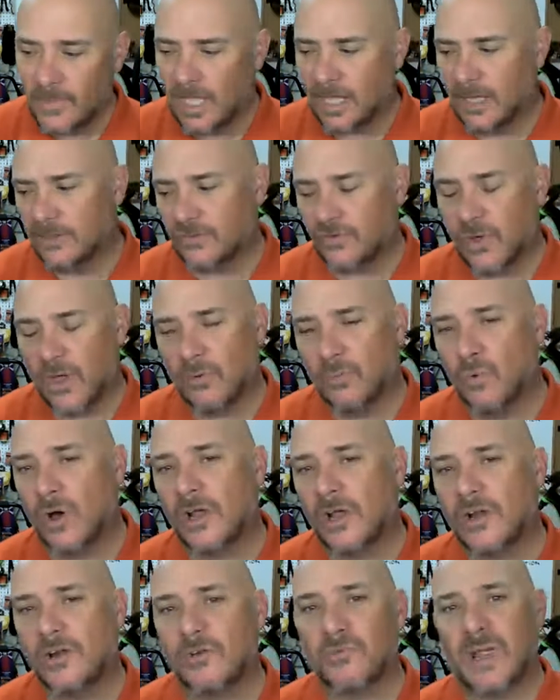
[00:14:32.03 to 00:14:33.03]
And so I
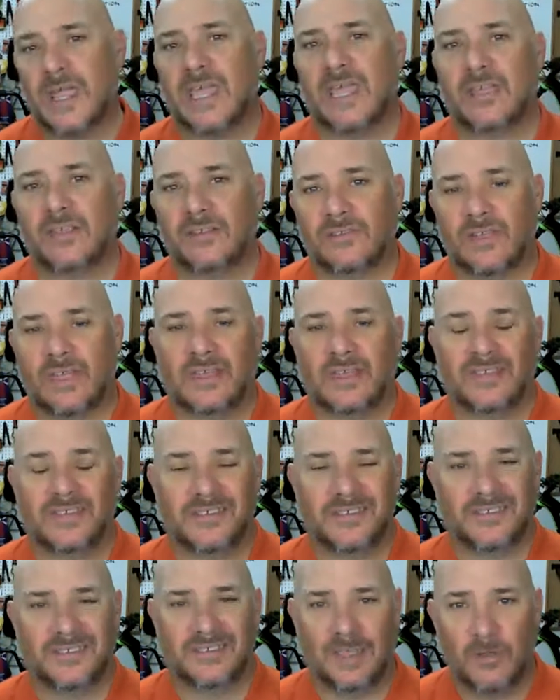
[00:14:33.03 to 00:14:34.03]
want to raise
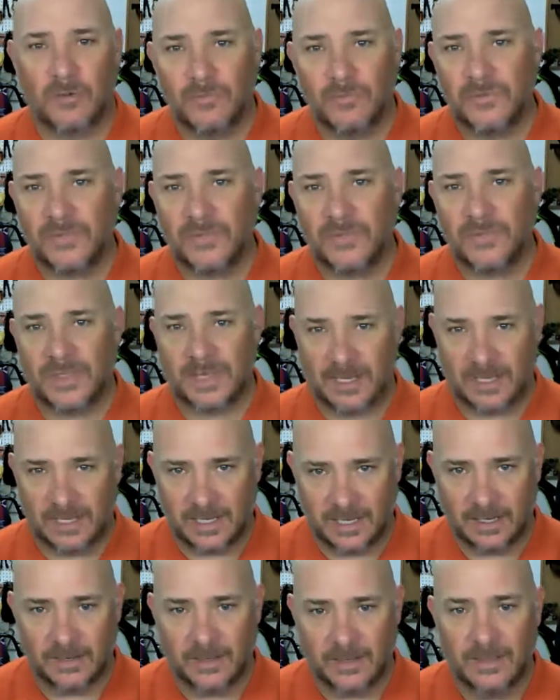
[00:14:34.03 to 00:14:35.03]

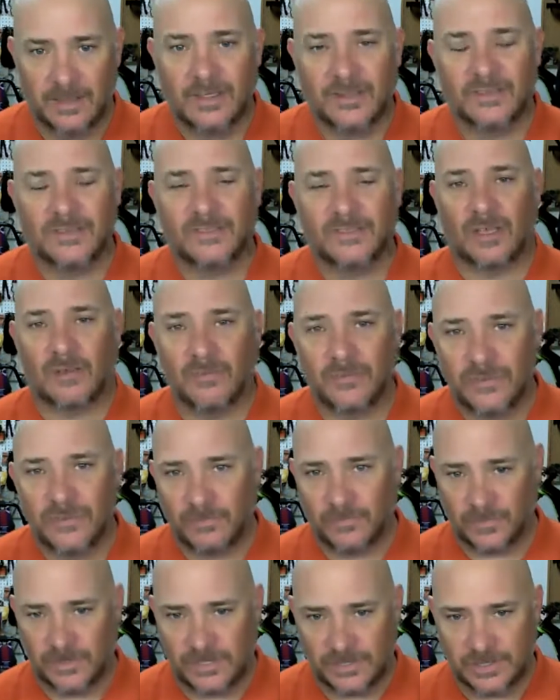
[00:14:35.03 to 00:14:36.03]
self-thinking,
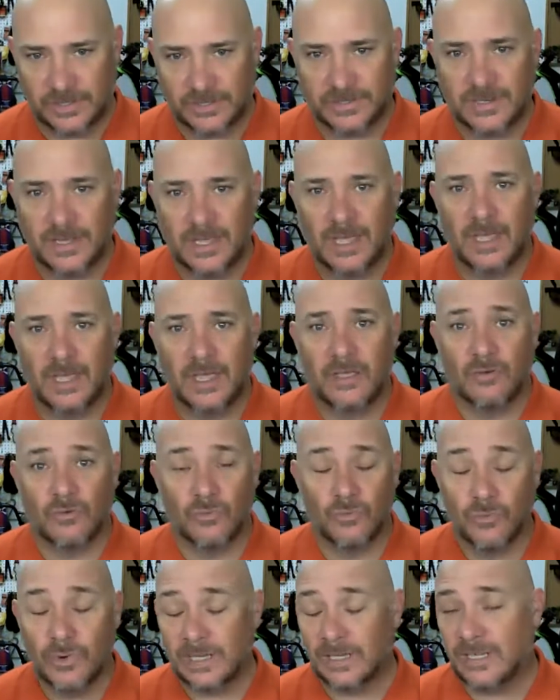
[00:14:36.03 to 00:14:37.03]
self-sufficient,
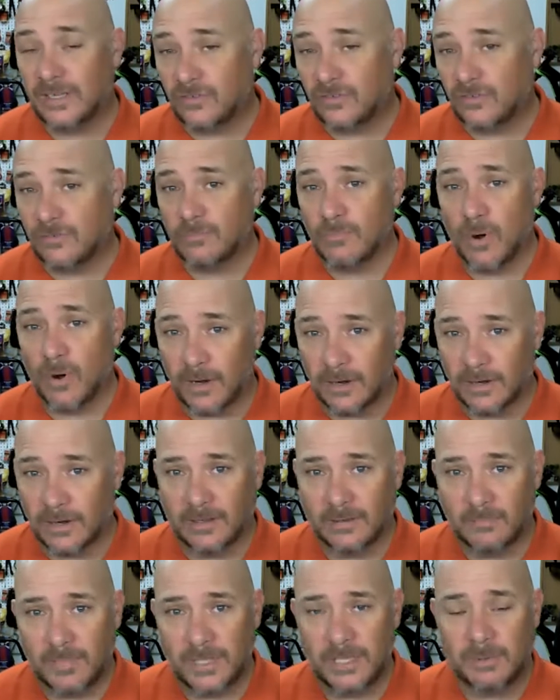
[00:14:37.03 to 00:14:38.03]
really smart
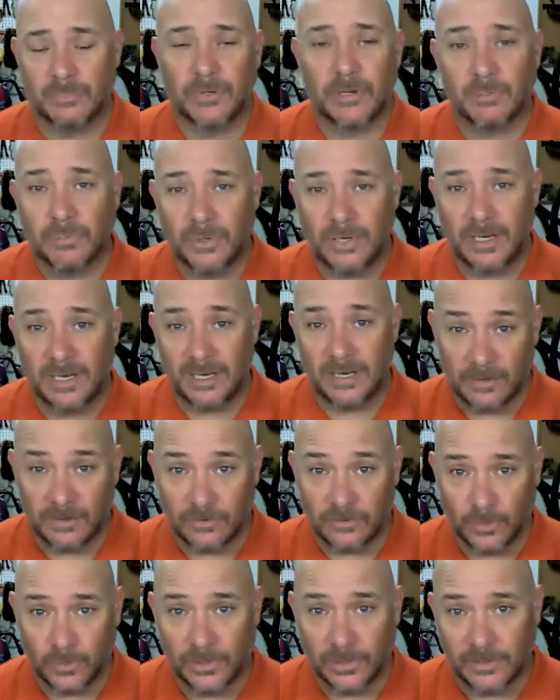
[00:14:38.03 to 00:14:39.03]
people to put into
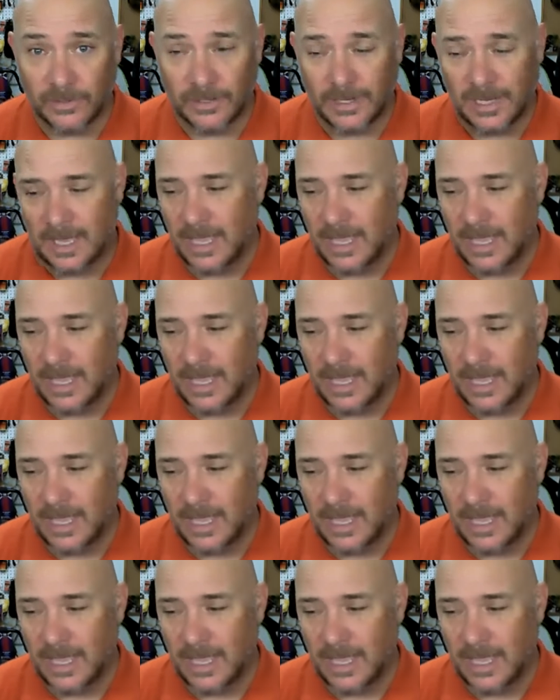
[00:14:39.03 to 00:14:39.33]
this world.